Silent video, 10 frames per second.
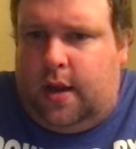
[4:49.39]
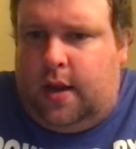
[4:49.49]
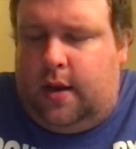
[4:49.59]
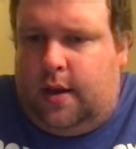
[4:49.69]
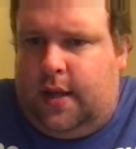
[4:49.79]

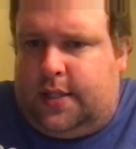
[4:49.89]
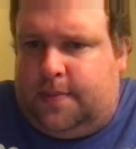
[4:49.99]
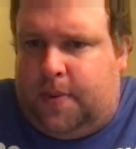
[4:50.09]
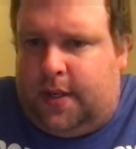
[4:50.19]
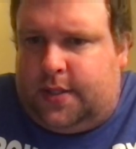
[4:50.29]
and lets
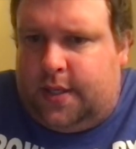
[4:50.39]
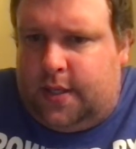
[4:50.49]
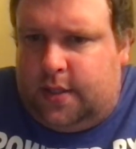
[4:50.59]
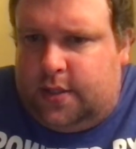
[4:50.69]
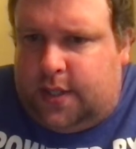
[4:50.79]

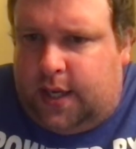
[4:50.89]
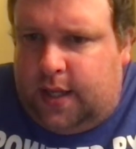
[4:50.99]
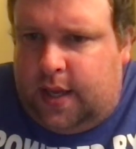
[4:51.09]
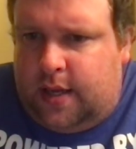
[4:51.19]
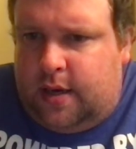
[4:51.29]

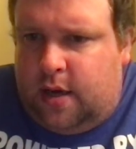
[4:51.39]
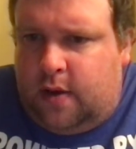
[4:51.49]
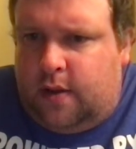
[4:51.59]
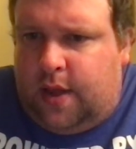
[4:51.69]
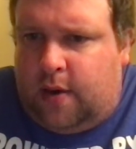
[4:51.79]
Pentangeli
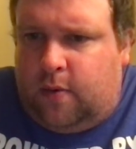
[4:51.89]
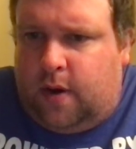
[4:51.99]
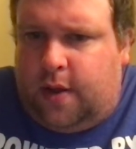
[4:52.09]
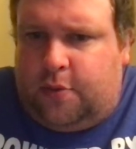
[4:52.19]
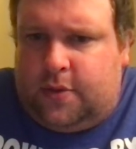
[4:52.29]
know that
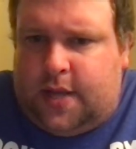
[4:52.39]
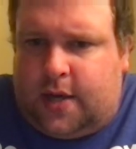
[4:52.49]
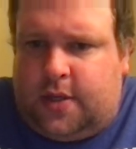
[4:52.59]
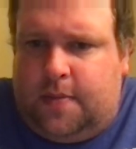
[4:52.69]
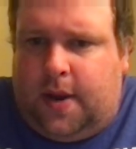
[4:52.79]
Roth was
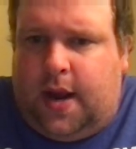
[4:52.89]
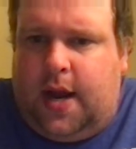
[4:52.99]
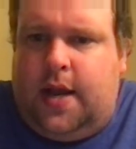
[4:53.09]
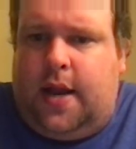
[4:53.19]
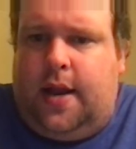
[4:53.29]
actually
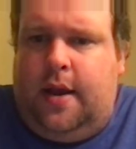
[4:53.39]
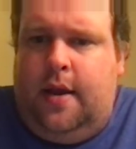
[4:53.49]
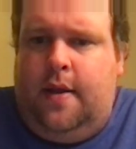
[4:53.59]
behind it,